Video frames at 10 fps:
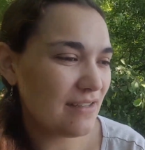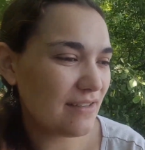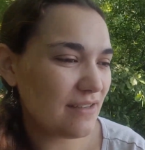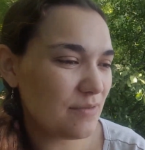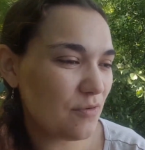
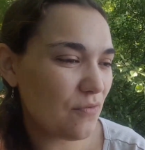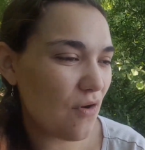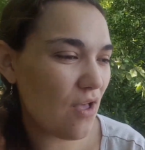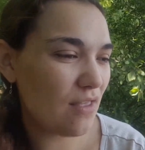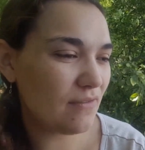Because before
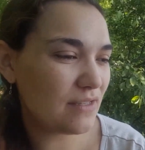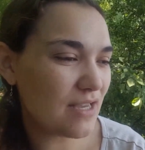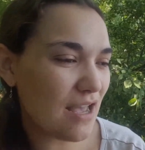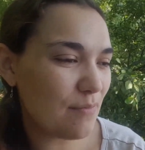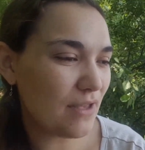all of this
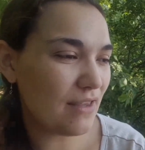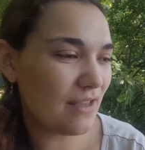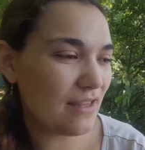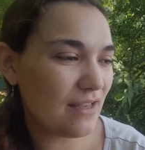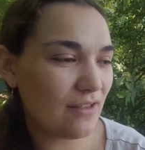happened,
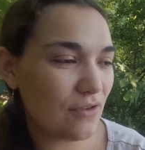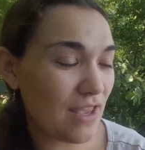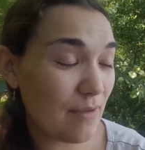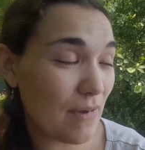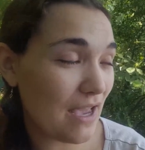and
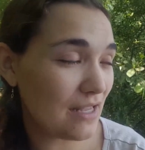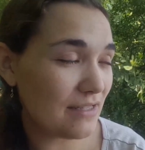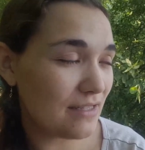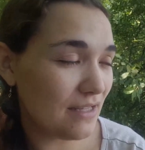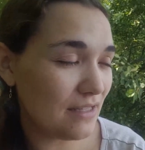looking back,
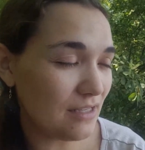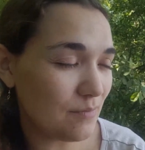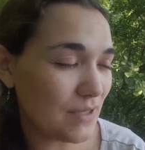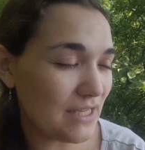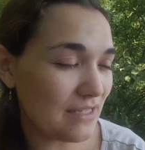it's a little
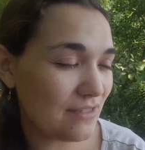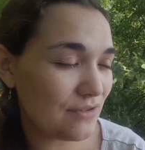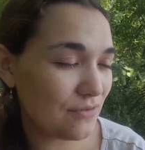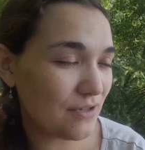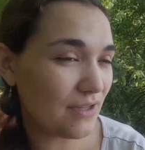bit
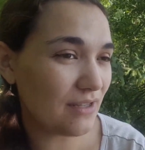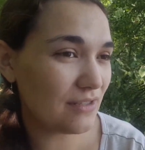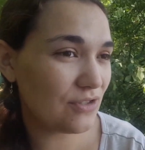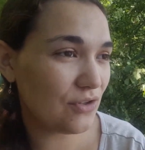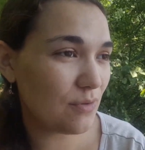
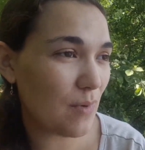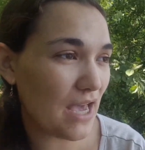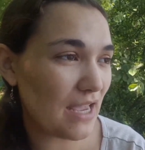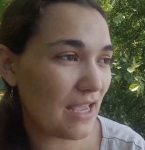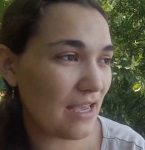surreal to look
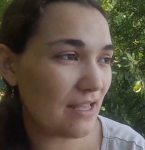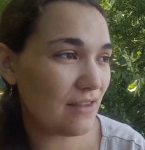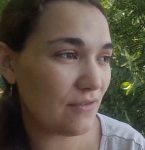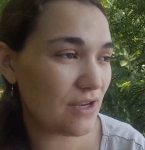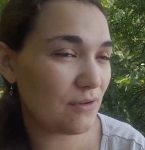back at
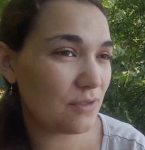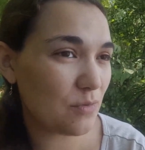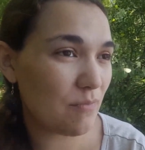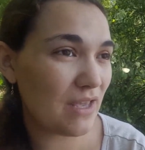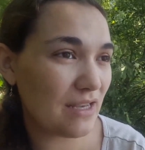the videos
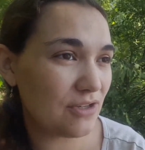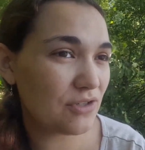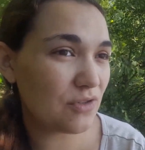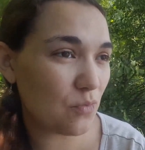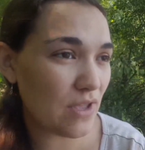we made
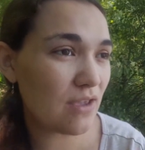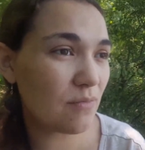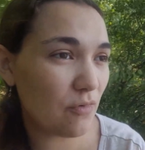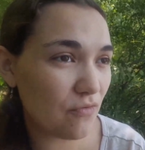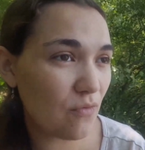just a week
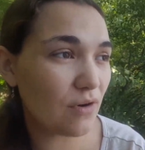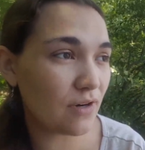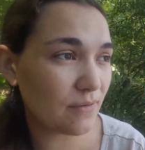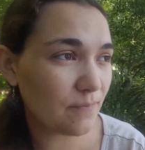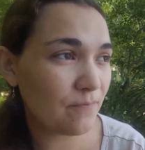before.
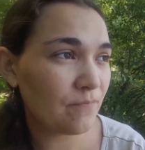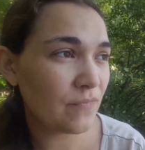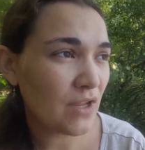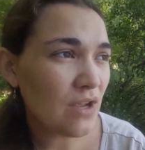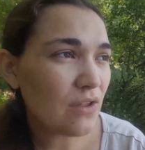
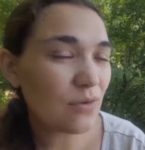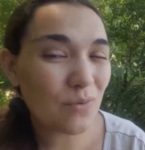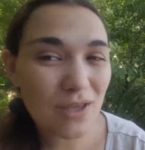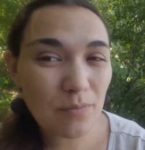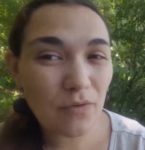The
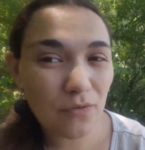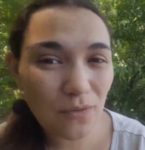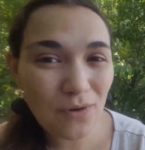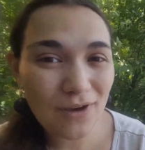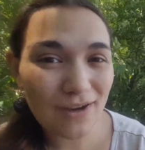week
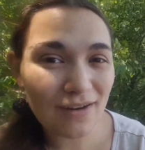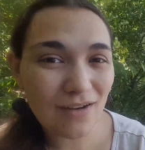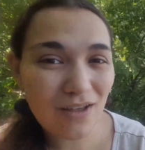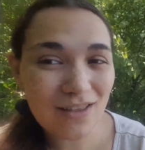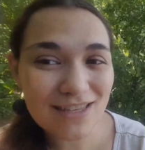before
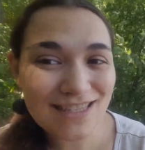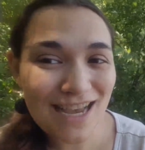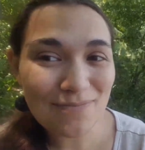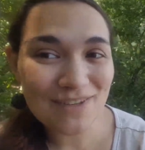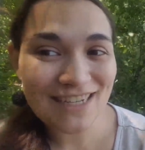all of this
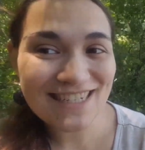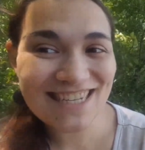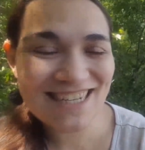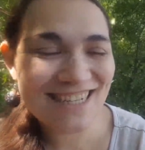happened.